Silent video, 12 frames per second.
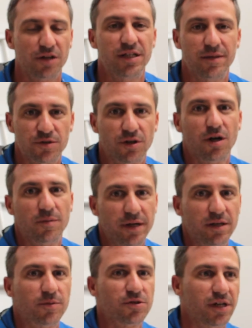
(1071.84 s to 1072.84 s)
Our teams are all
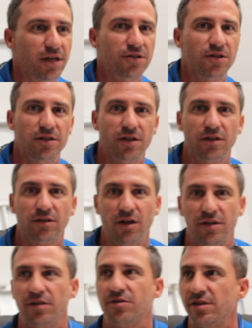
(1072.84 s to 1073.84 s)
paid a percentage on their
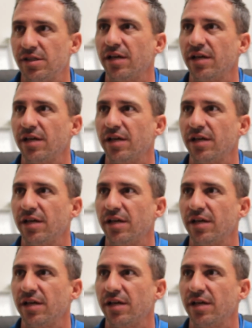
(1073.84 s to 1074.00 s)
transactions.